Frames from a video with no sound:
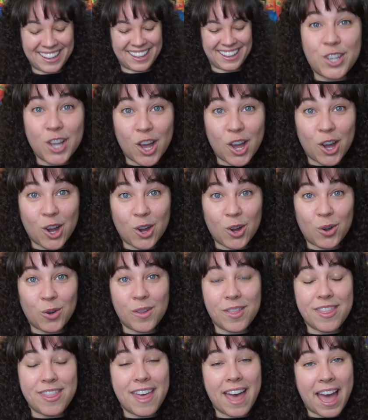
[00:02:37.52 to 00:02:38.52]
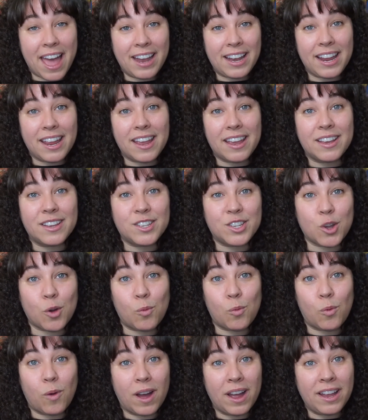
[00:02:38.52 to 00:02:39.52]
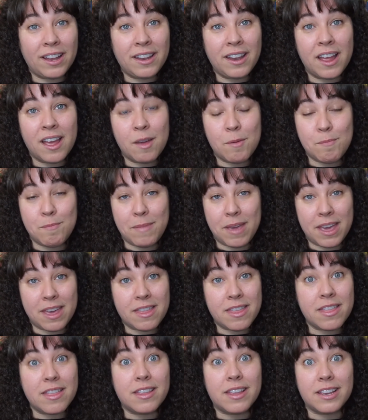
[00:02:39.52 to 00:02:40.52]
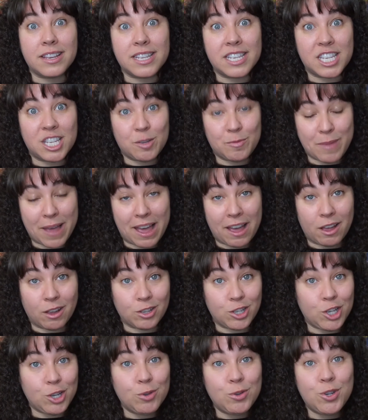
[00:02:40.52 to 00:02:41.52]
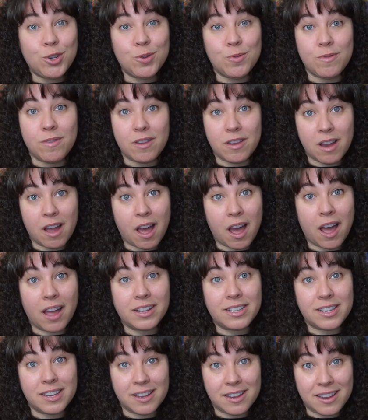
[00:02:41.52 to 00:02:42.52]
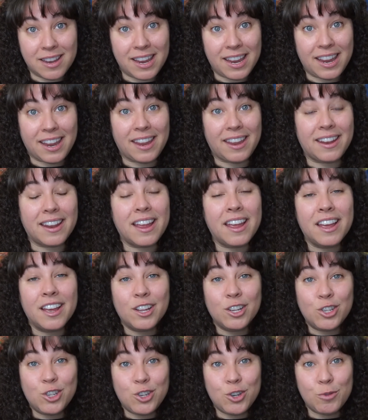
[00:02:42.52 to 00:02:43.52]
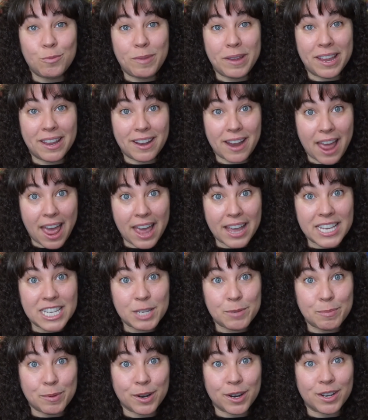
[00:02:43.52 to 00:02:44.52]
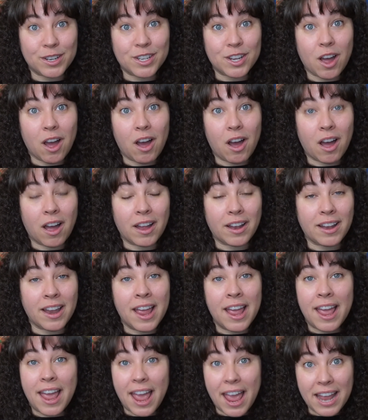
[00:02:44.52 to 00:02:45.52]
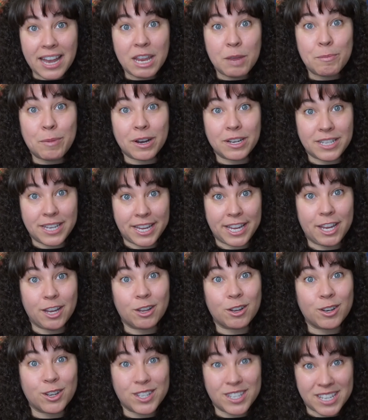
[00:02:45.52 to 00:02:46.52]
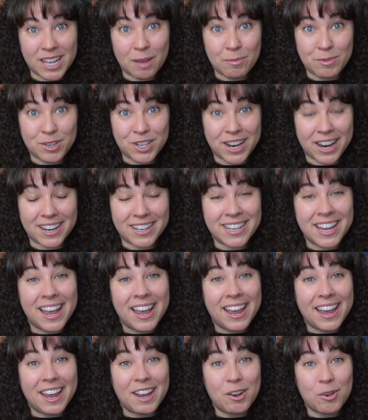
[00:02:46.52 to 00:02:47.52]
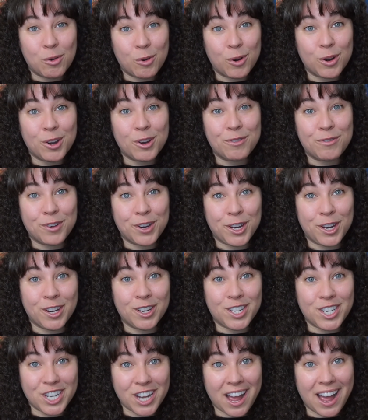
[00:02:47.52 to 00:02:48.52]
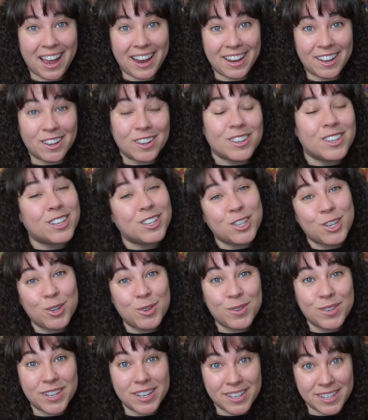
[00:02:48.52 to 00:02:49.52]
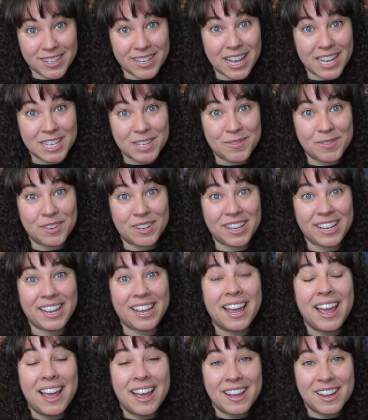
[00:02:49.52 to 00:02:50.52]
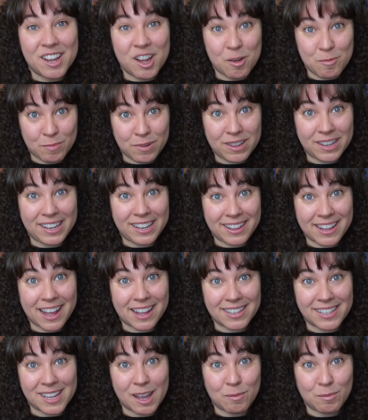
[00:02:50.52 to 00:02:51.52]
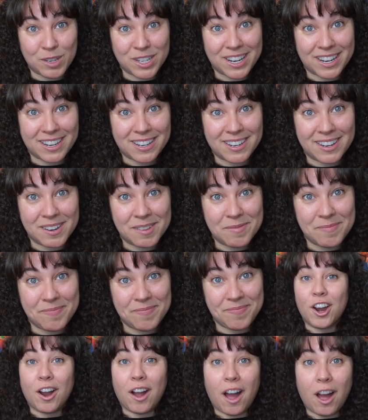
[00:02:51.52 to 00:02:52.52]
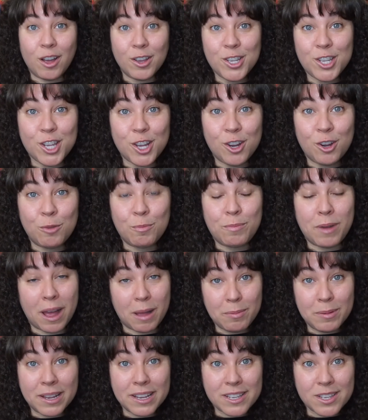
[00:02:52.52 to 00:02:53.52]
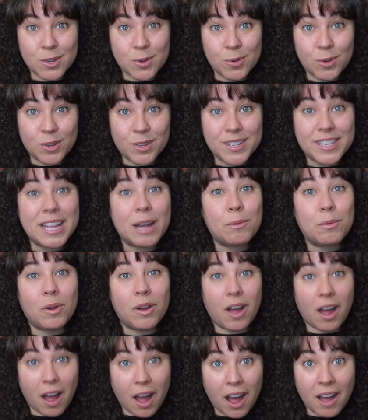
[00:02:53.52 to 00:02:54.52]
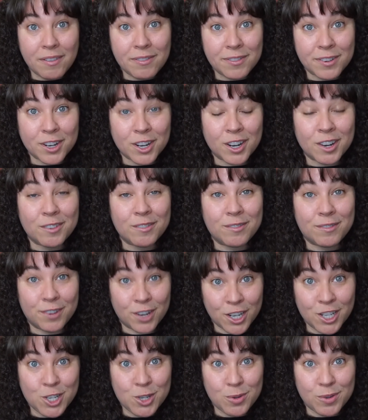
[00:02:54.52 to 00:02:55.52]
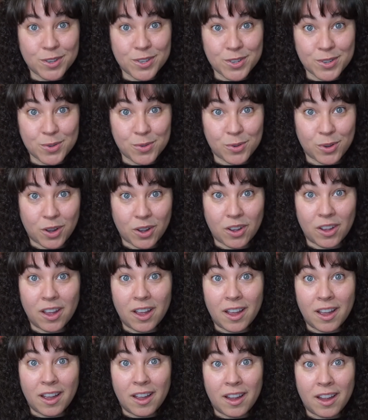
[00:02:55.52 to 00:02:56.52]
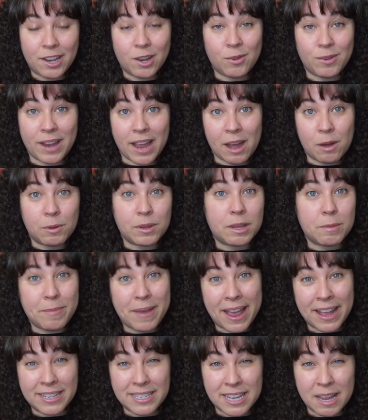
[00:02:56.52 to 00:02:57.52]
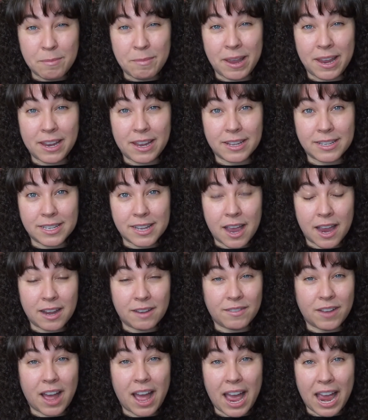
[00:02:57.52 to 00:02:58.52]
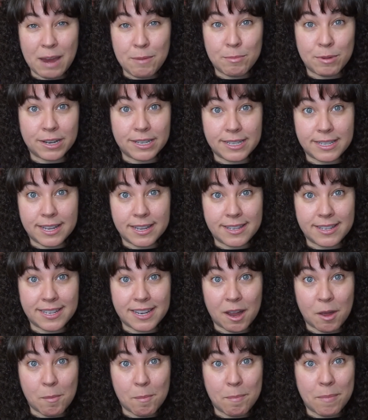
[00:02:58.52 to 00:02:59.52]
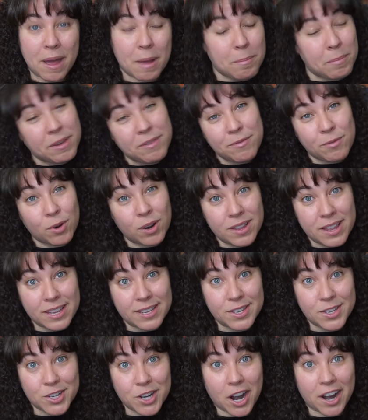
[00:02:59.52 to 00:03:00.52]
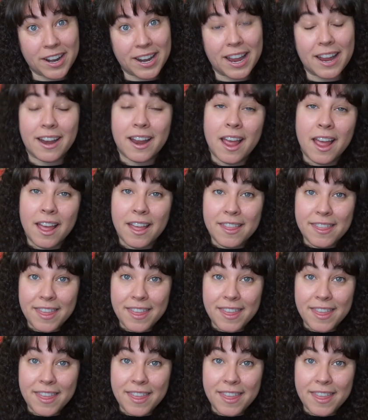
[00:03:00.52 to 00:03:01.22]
So that is one myth dispelled. You do not need to be an expert on any particular subject in order for your child to successfully complete that subject. There are also public schools that will offer virtual school. I know now with the pandemic, it's kind of a hybrid system, but before this started,